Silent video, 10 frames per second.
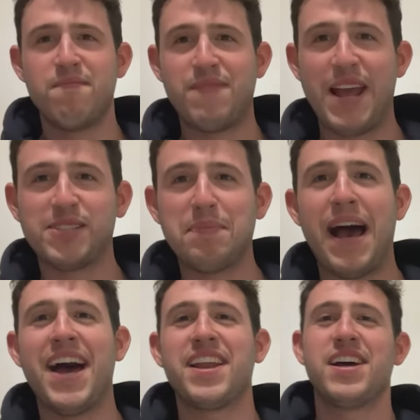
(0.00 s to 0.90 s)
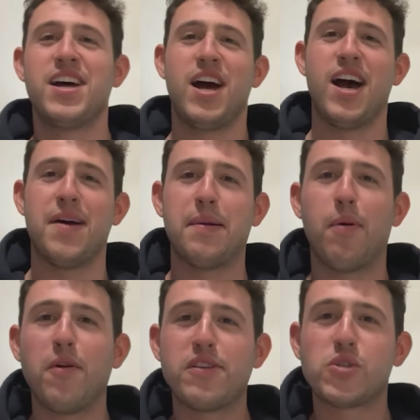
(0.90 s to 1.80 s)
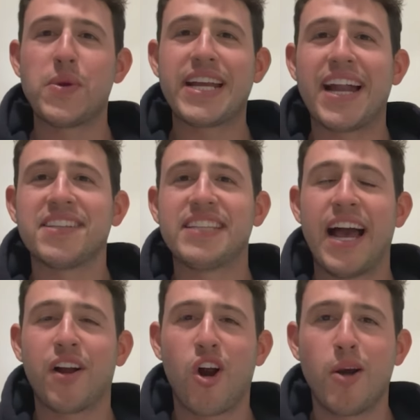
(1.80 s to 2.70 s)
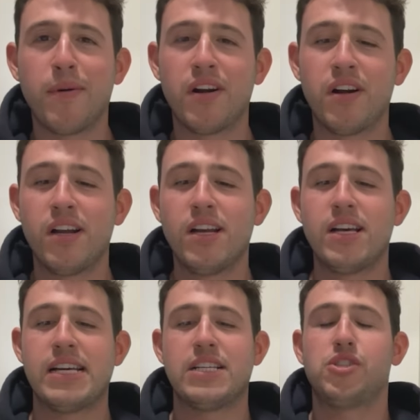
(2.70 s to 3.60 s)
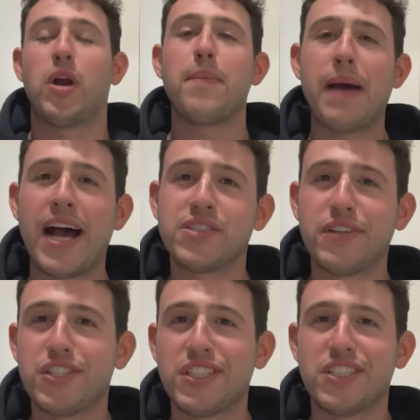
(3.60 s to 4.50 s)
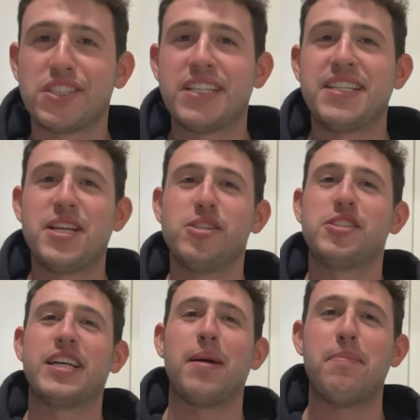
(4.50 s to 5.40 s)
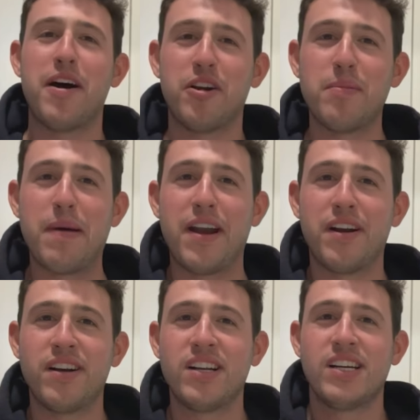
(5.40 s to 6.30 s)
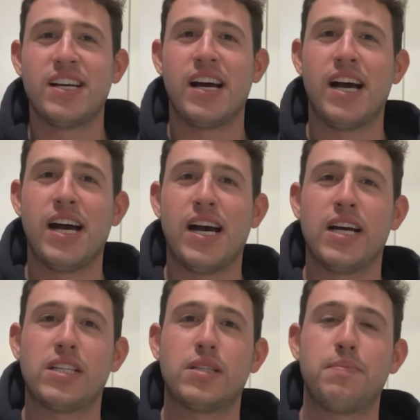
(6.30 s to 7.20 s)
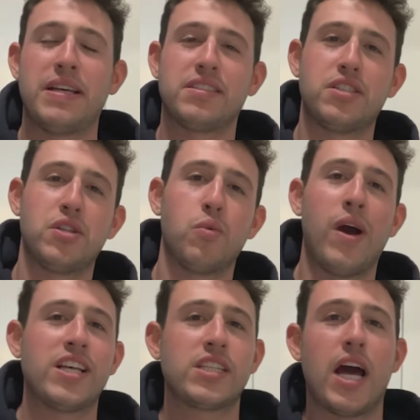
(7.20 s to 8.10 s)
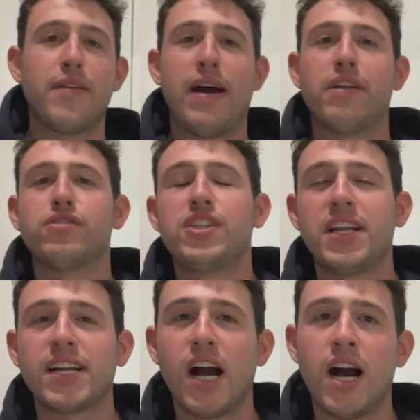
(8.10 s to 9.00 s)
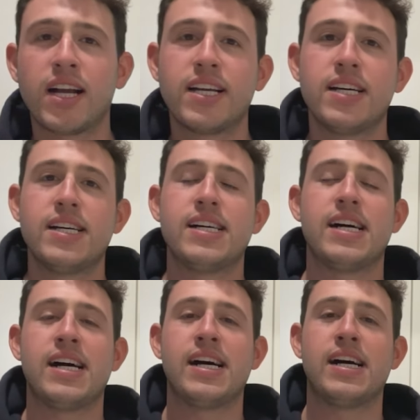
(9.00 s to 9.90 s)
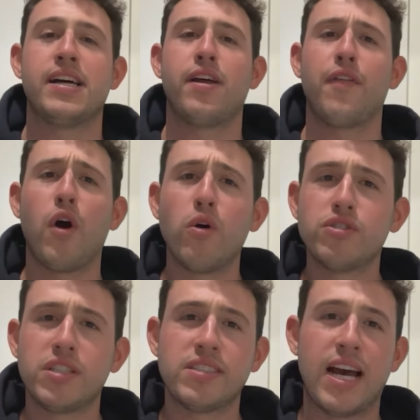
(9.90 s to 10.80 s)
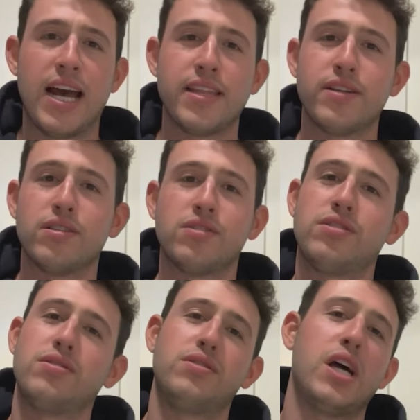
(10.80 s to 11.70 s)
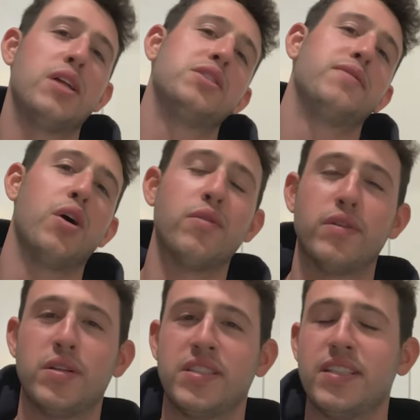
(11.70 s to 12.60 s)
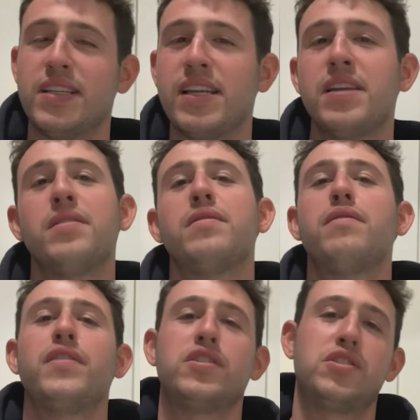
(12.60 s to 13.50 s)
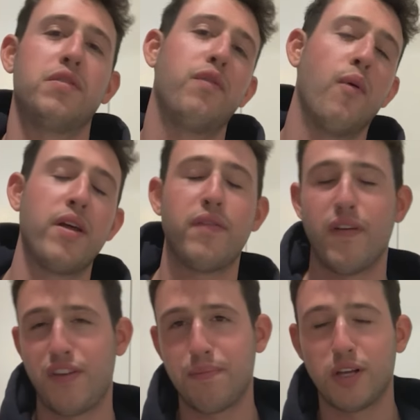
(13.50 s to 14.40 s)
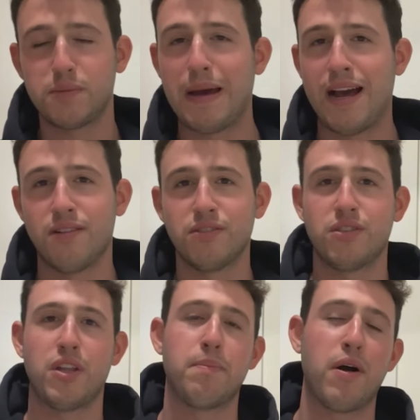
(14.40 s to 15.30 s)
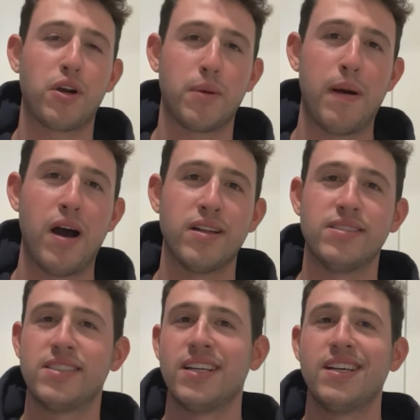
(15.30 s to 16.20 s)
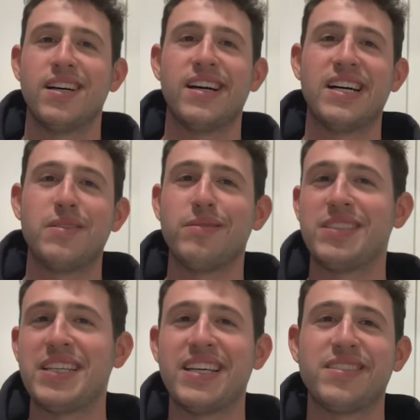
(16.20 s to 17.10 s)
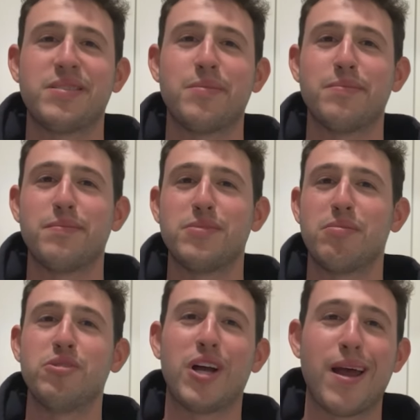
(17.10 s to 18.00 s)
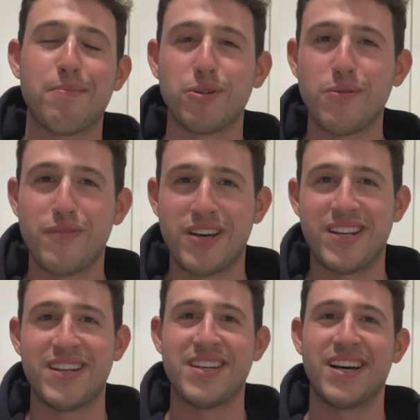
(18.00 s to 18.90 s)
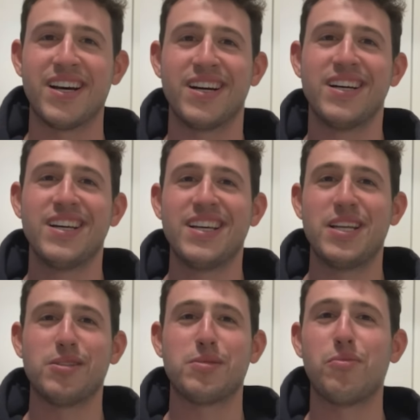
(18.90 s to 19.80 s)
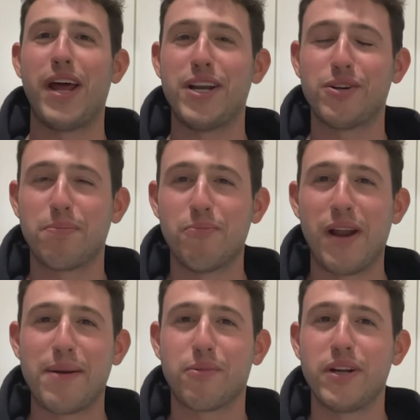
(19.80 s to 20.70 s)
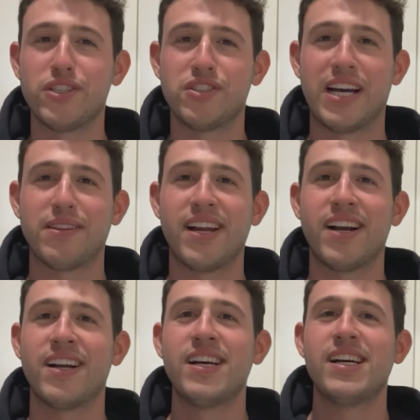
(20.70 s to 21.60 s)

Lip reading: Thanks, Matt. Report this week out of Sag Harbor. Striped bass fishing just continues to get better and better. Basically to the west, kind of out of Shinnecock. And on the ocean side, there's tons of overs and fish to 40, 50 plus pounds on the bunker pods. Even seeing some giant bluefin and some random creatures out there.